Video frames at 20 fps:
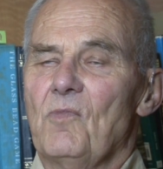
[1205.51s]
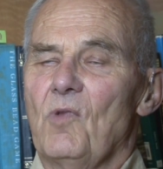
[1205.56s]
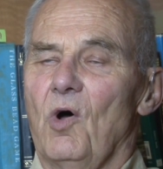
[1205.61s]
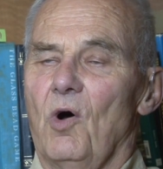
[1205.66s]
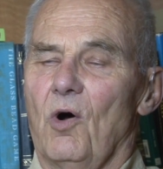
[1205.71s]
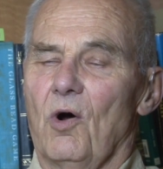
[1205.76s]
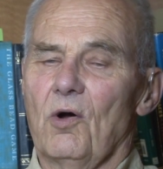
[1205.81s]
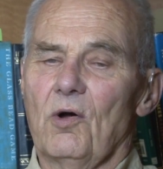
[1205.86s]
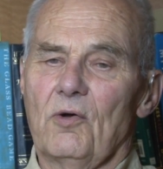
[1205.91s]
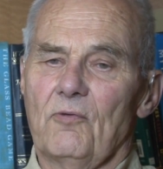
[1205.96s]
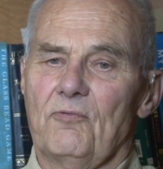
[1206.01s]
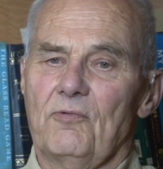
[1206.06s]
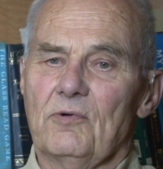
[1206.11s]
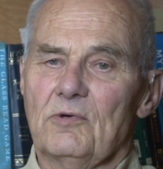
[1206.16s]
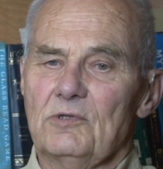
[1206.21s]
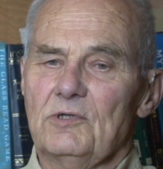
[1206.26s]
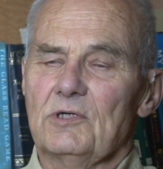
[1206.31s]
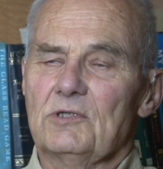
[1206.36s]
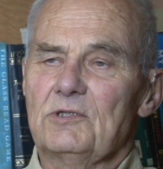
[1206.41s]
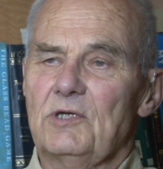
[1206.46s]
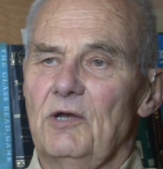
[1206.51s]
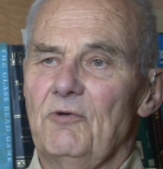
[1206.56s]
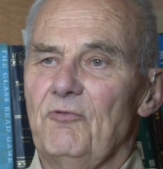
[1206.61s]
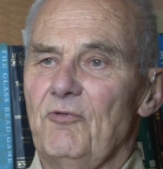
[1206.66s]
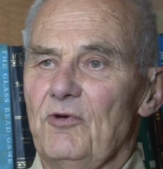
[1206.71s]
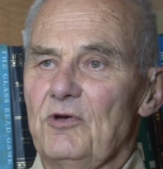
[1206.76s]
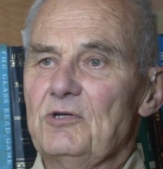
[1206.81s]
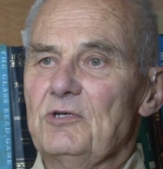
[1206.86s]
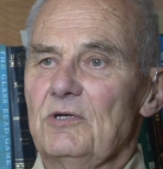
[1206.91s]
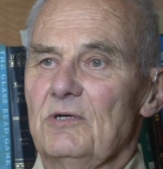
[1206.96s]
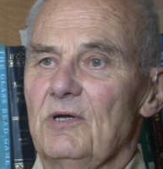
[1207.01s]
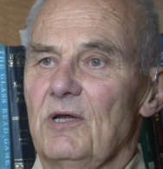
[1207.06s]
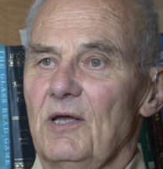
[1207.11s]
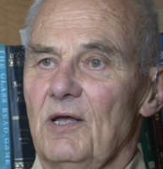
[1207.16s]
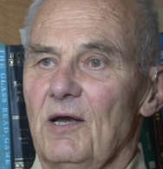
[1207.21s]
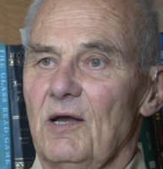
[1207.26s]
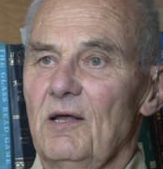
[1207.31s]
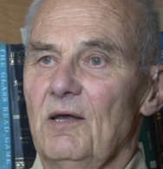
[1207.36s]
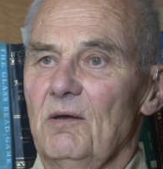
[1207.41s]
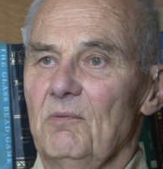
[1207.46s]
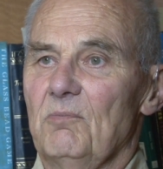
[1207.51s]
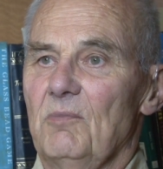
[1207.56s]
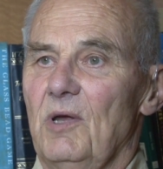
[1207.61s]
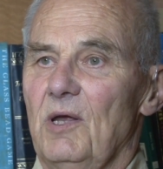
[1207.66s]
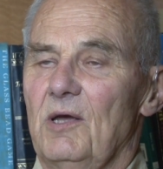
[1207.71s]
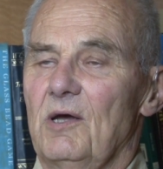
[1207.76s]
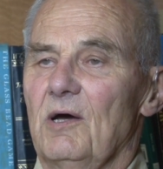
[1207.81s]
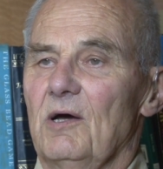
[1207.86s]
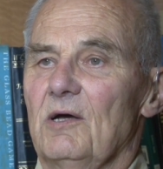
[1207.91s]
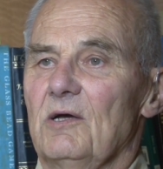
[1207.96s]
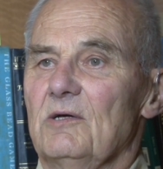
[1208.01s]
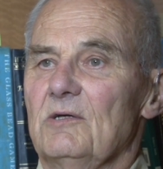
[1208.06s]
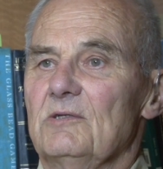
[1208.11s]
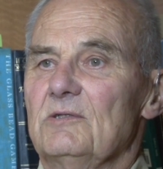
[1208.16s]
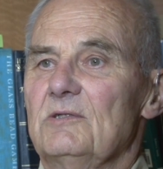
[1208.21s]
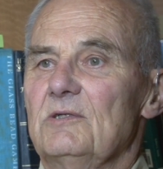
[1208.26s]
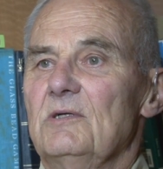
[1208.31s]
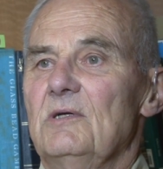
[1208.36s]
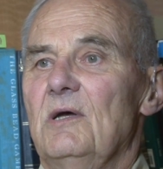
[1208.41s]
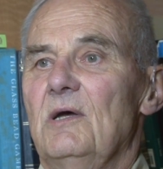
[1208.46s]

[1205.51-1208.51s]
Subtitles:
or if you're just deficient in it because